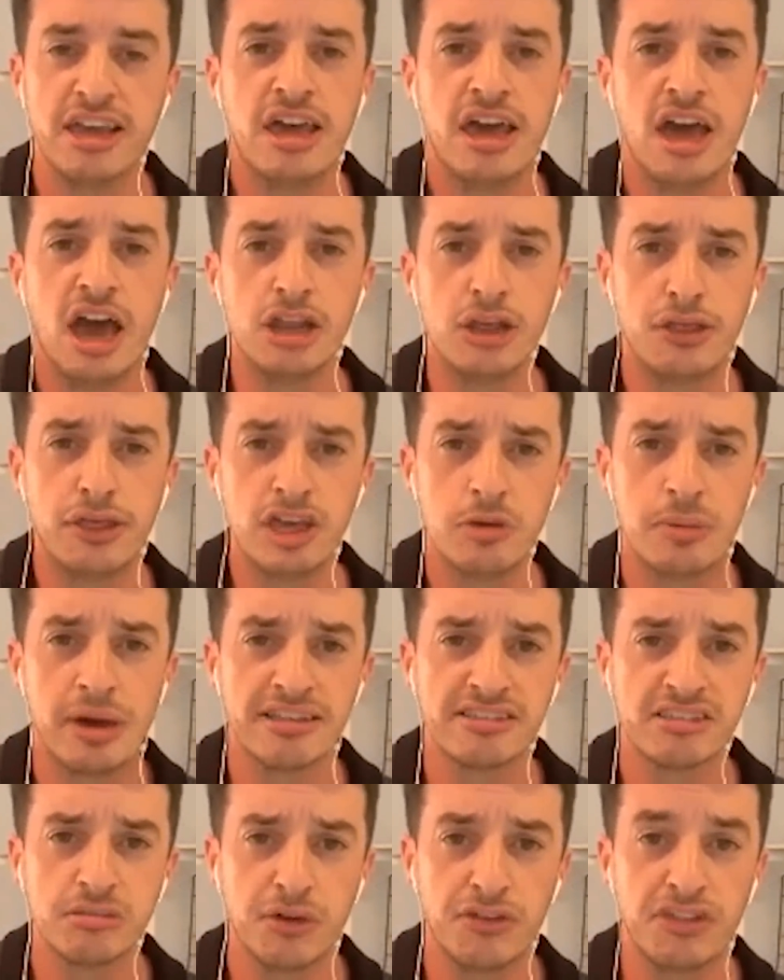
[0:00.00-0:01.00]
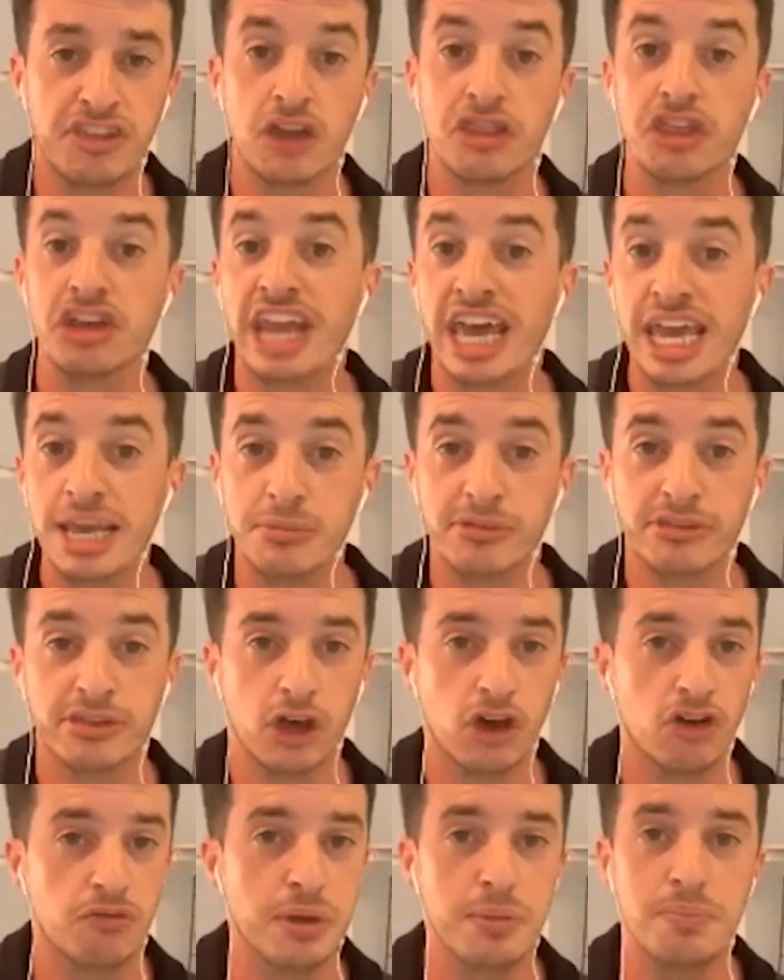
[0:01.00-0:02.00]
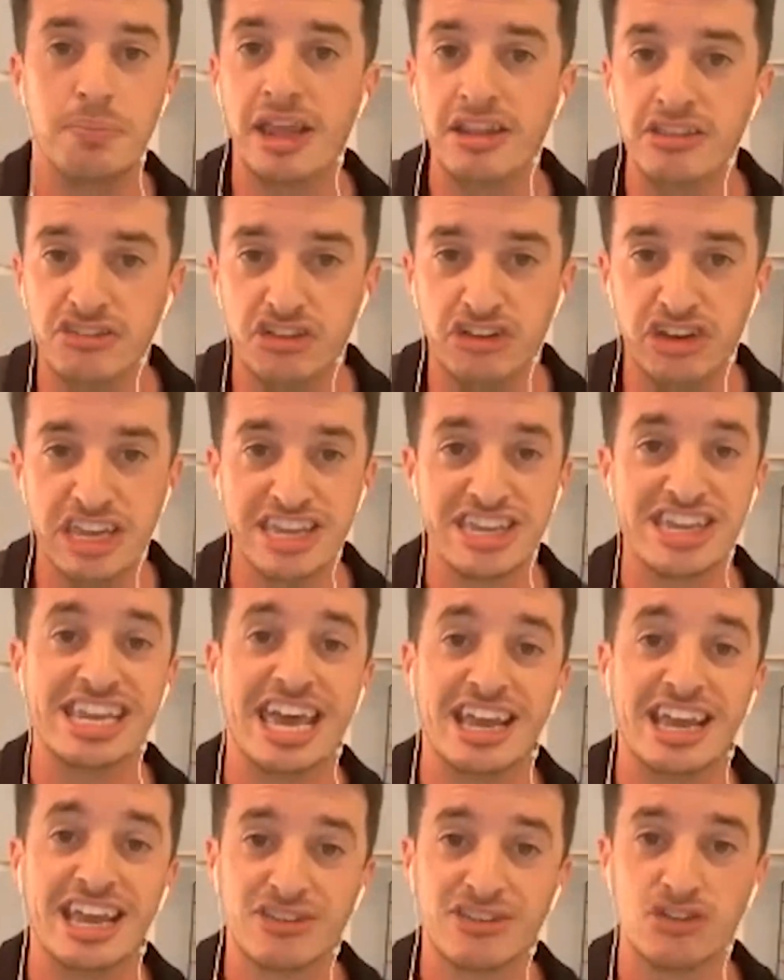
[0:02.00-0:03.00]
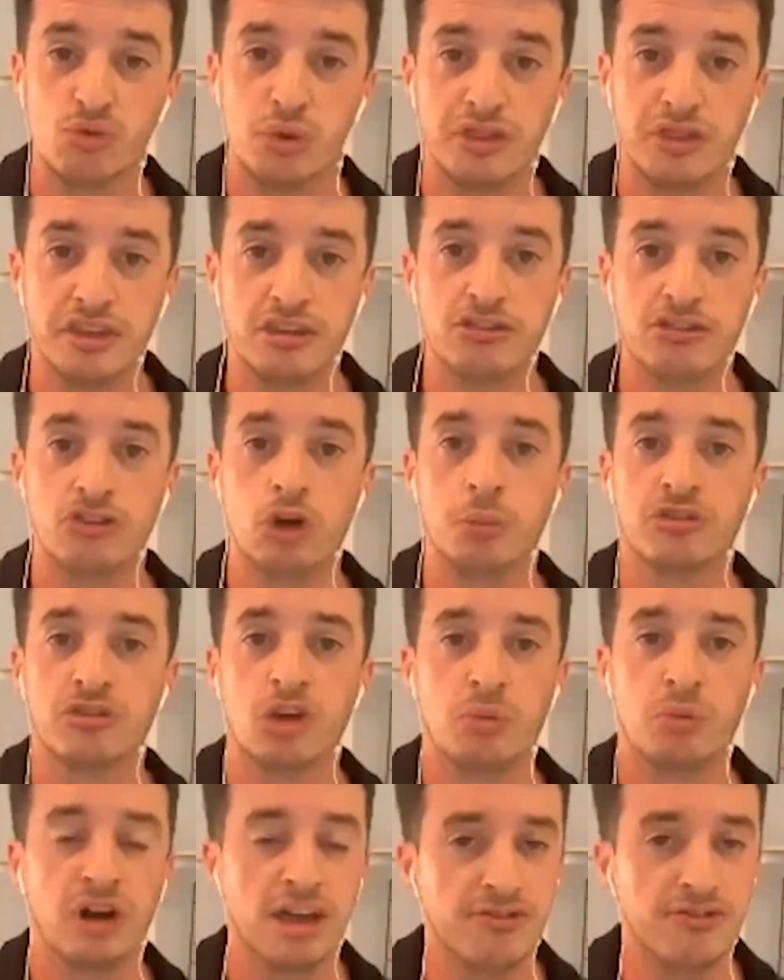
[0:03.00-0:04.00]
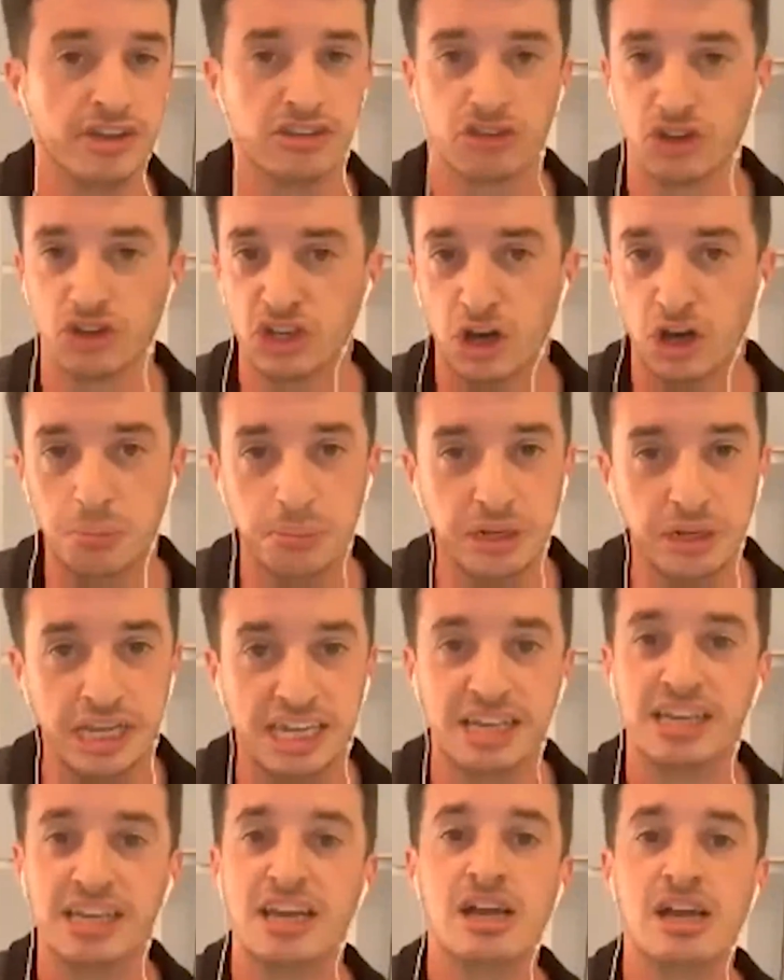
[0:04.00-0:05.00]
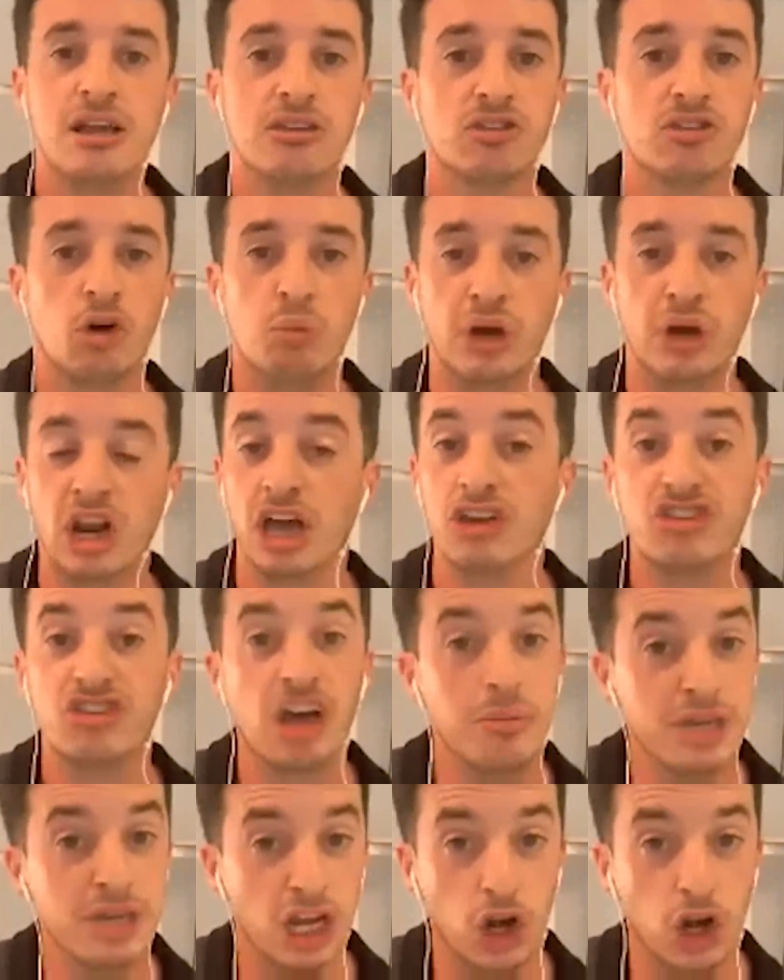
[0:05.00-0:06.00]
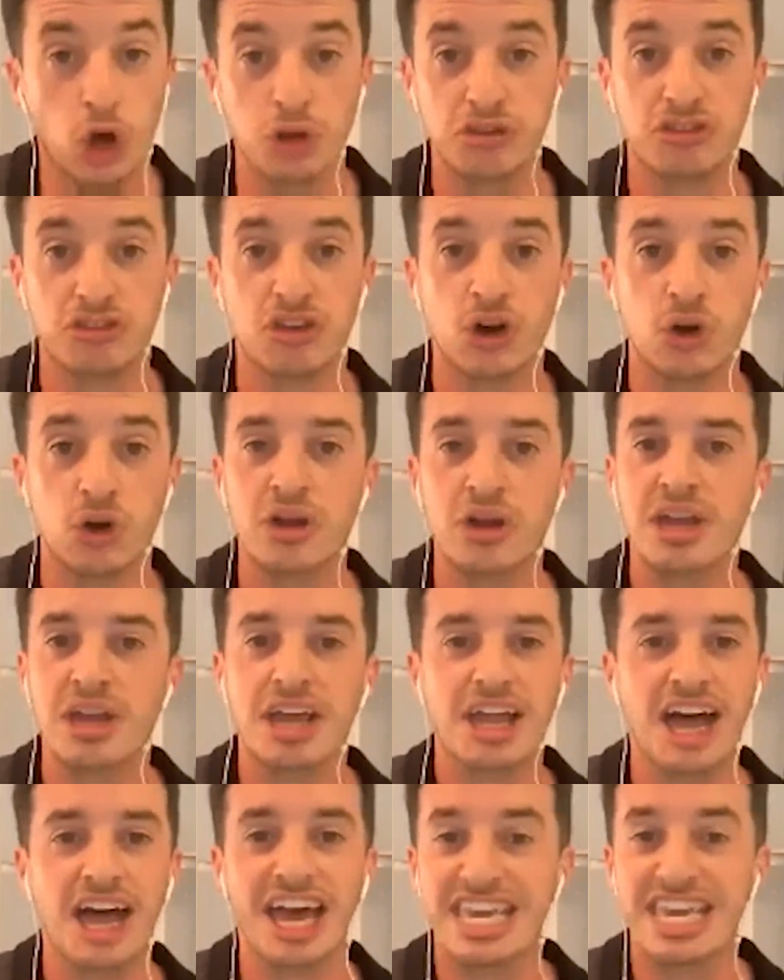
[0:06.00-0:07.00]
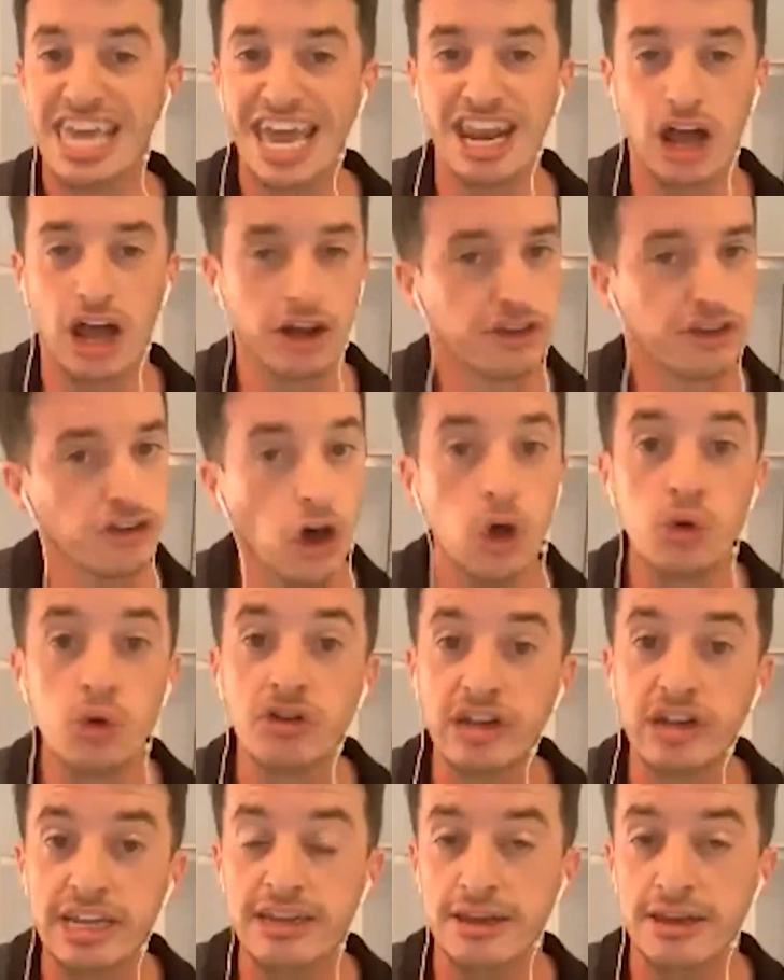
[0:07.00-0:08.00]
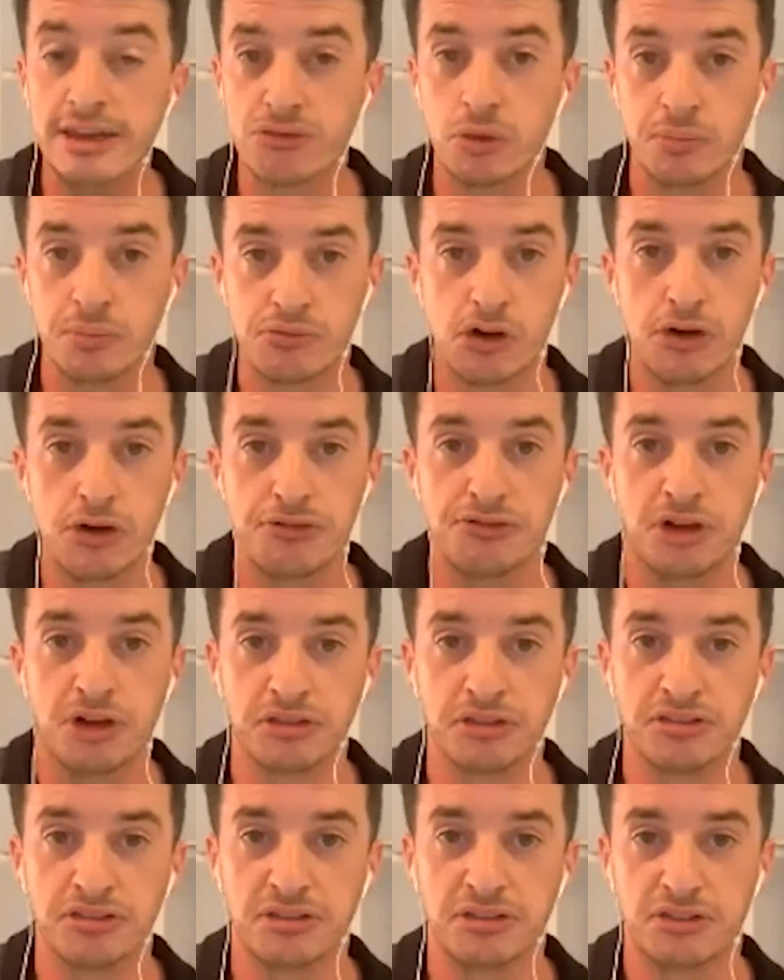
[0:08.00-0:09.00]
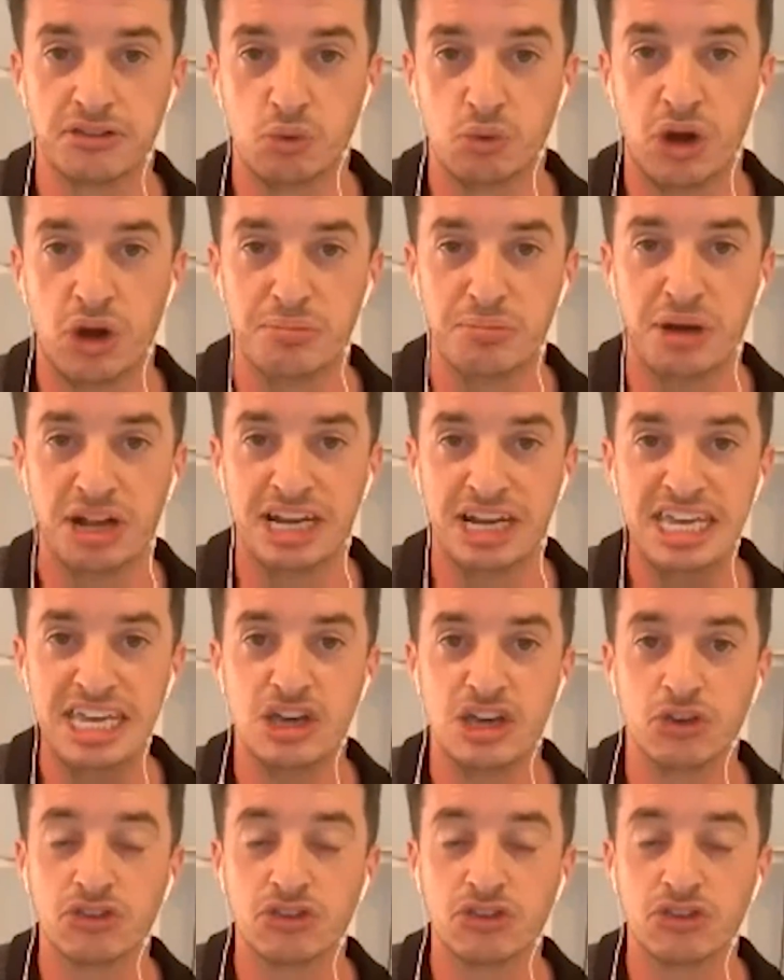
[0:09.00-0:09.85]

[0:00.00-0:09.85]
And you think about some of the other names that have been mentioned in connection with this job, someone like Vincent Kompany, someone like Xavi Alonso, again, a totally different profile to, to Juan Manuel Lillo.